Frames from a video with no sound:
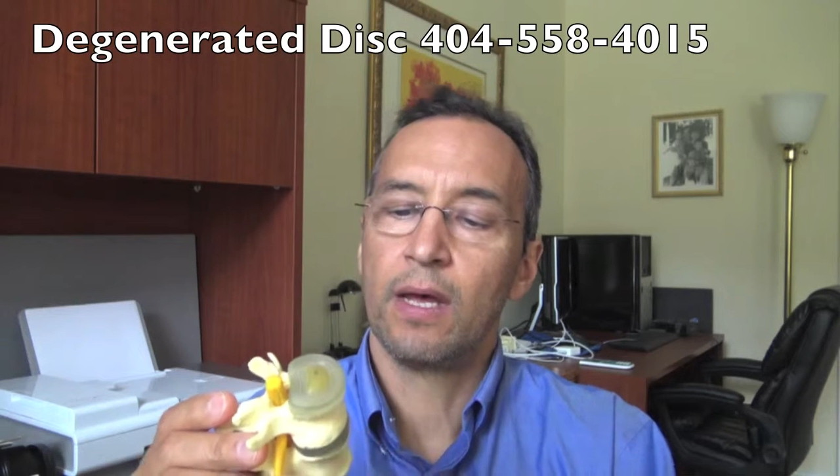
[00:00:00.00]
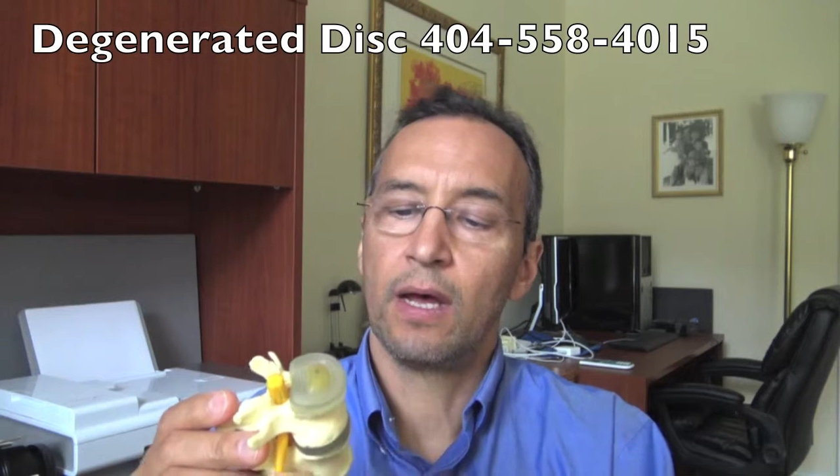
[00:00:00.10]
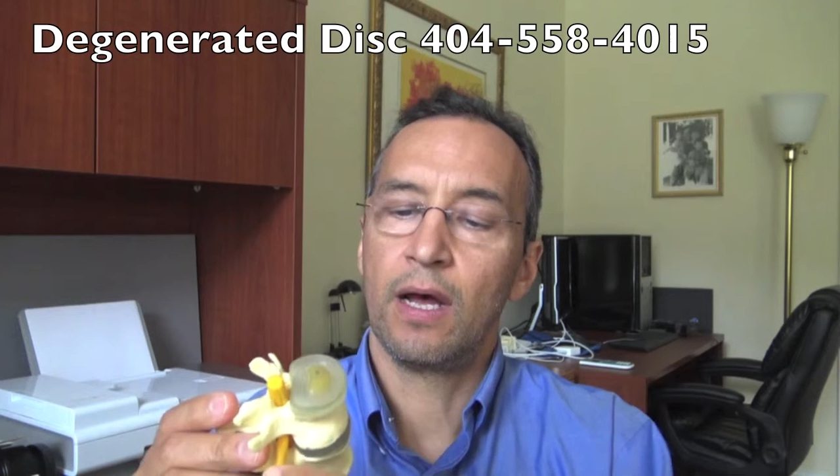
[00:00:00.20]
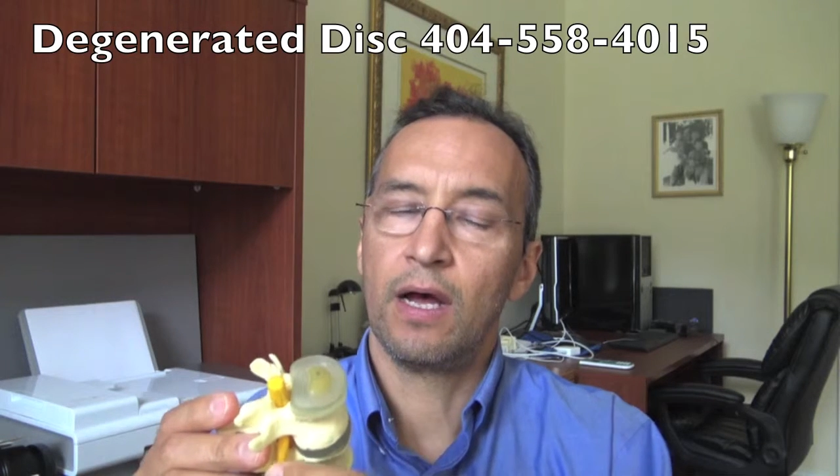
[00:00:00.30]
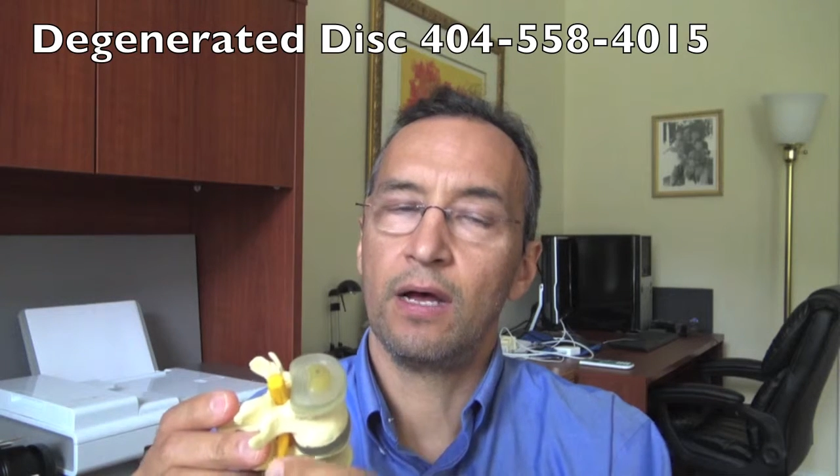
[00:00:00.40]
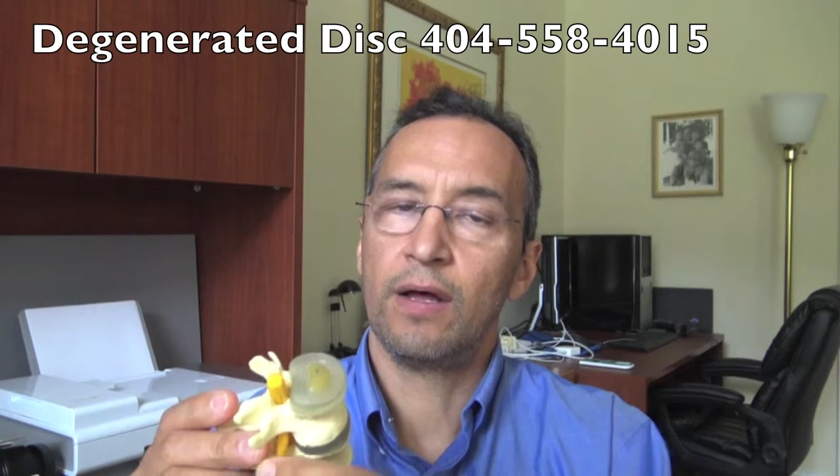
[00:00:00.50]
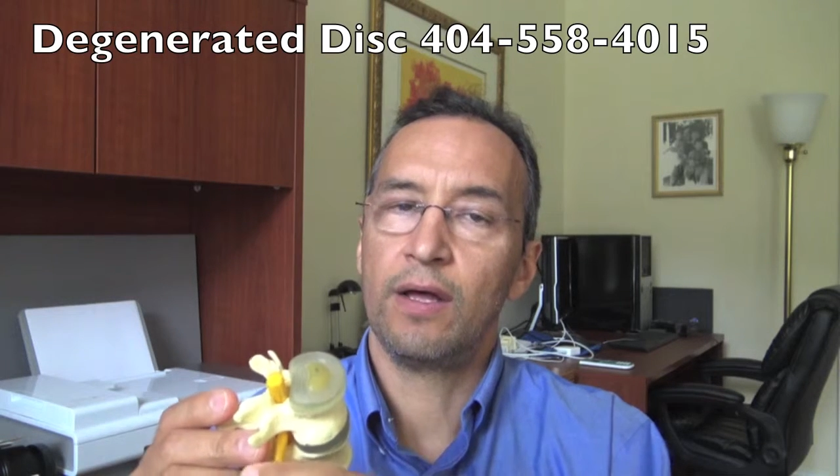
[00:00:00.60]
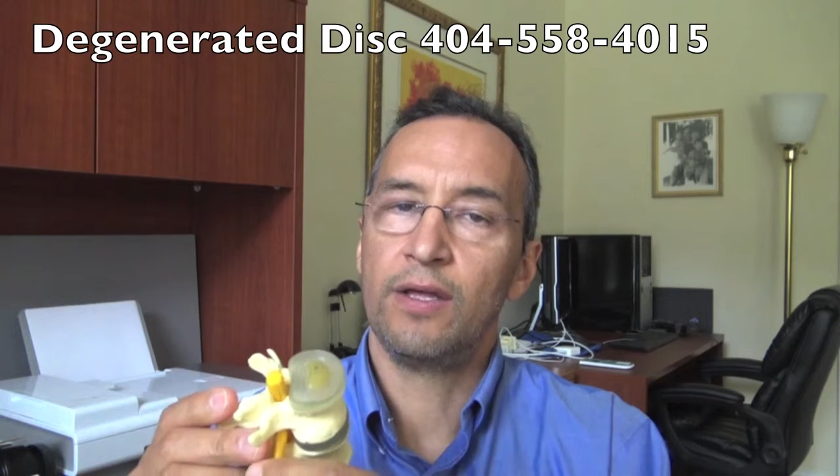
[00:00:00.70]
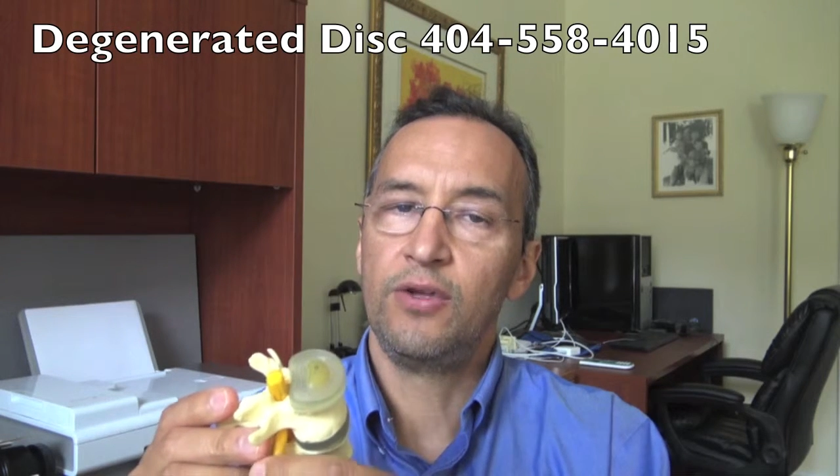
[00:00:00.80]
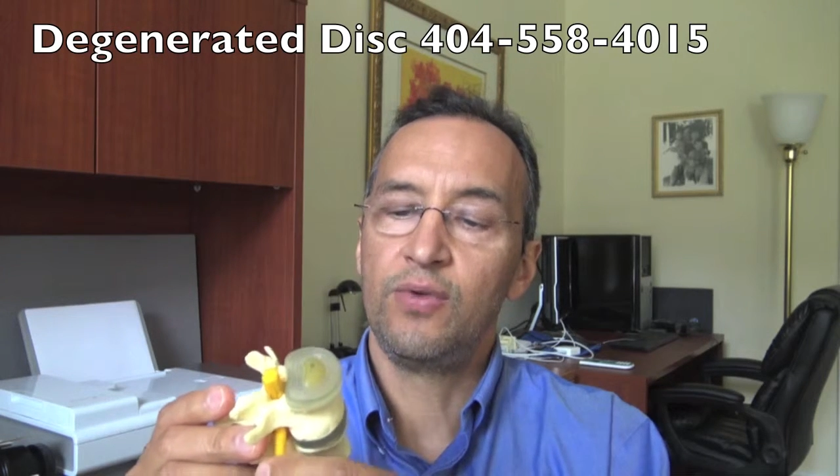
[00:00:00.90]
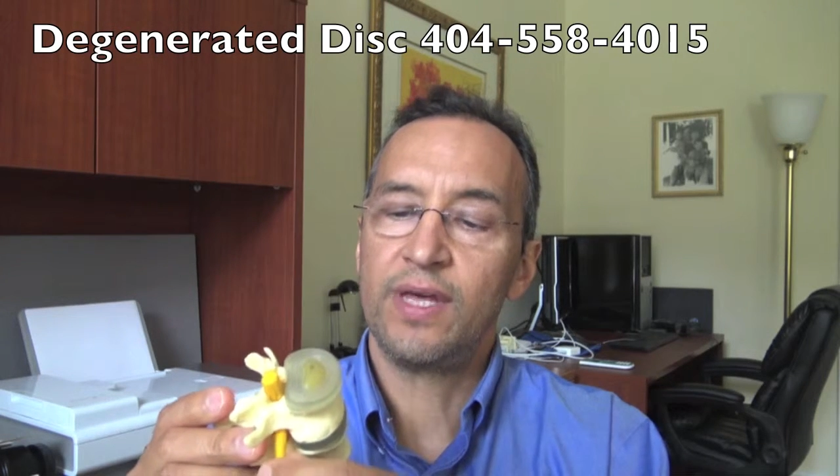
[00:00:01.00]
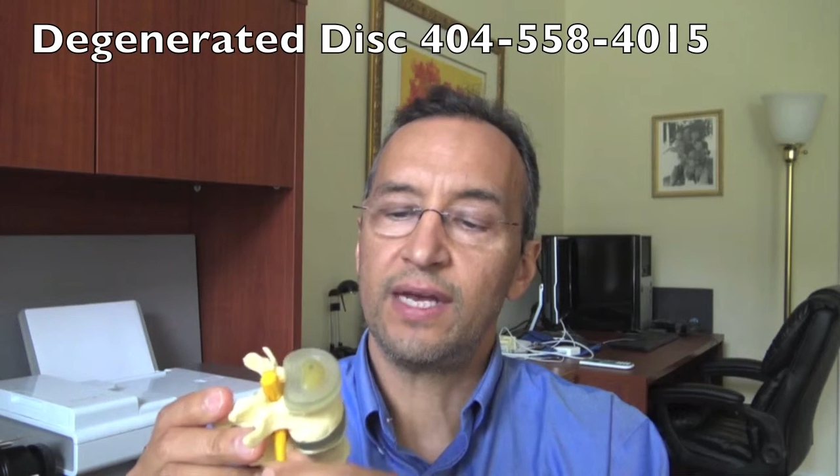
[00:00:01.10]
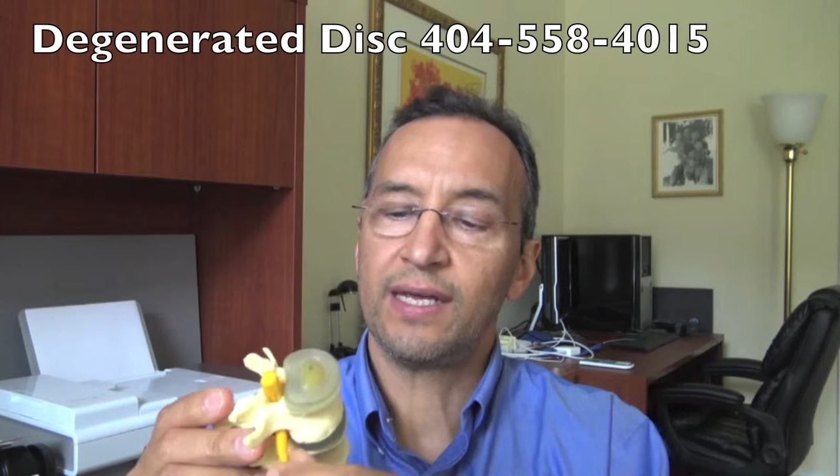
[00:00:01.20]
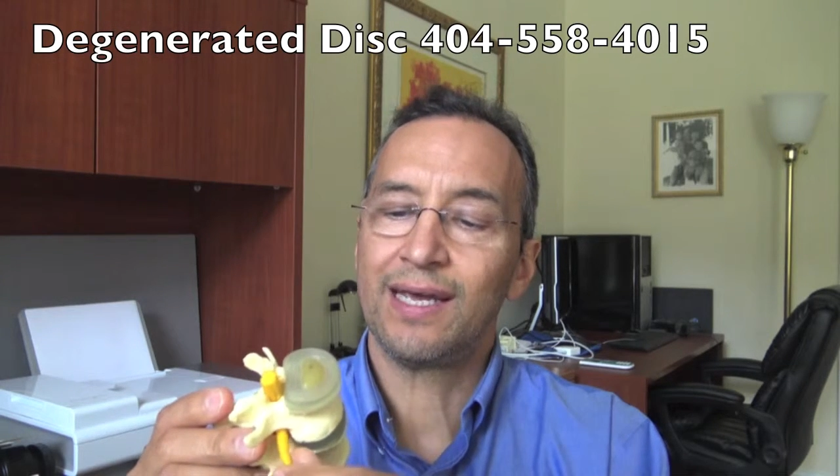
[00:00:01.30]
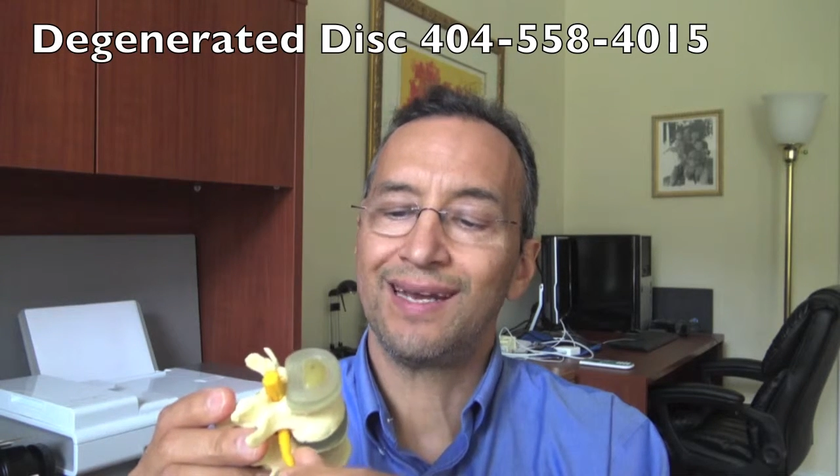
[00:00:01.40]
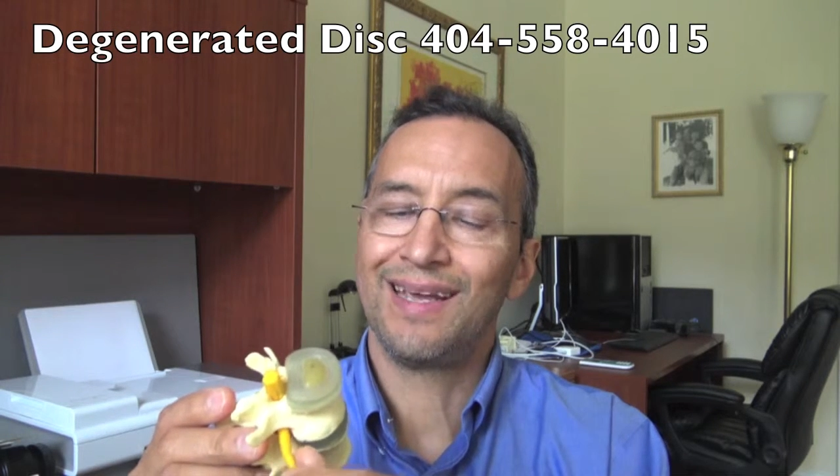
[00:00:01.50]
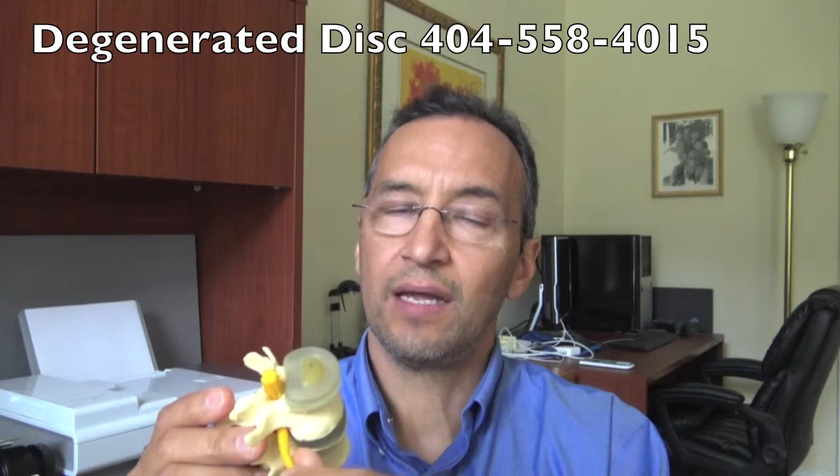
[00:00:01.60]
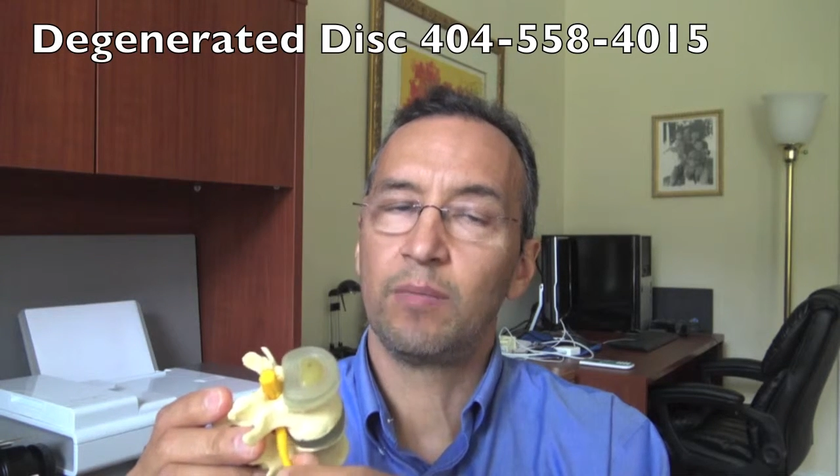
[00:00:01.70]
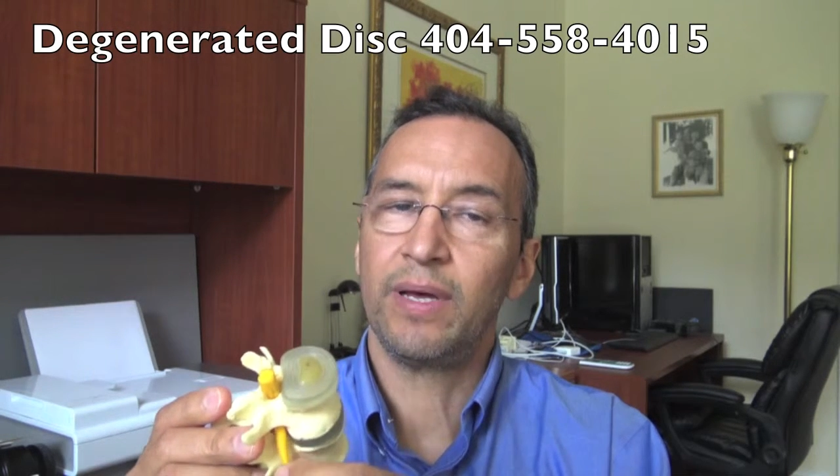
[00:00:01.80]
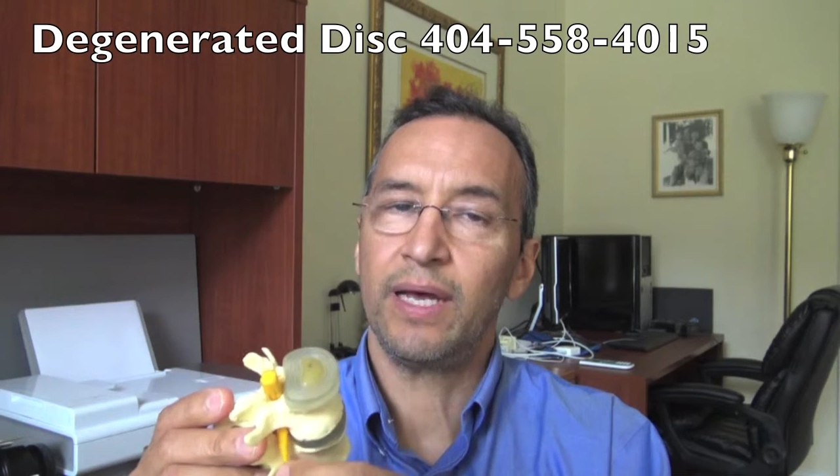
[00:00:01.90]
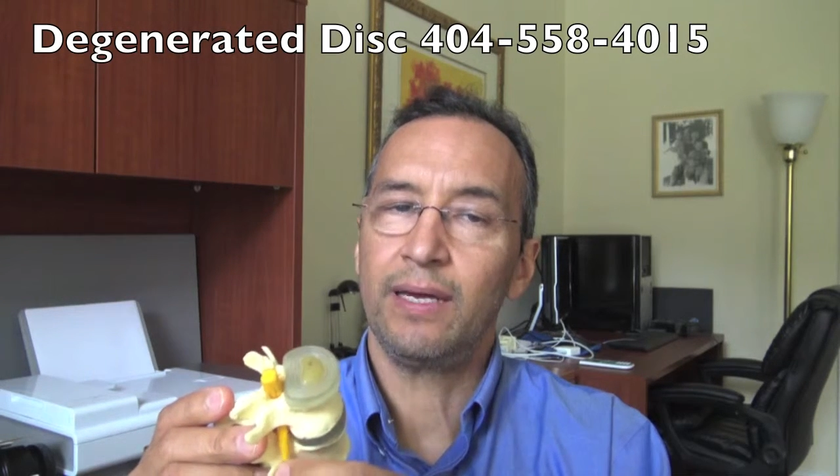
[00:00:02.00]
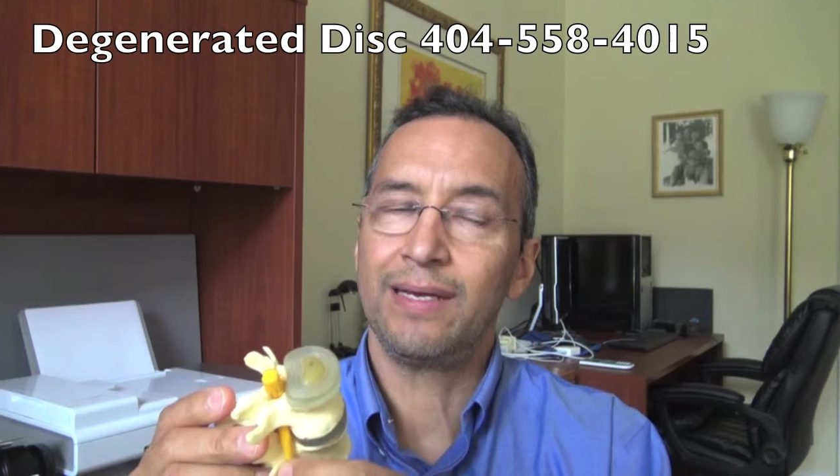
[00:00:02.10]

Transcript: You then can get pain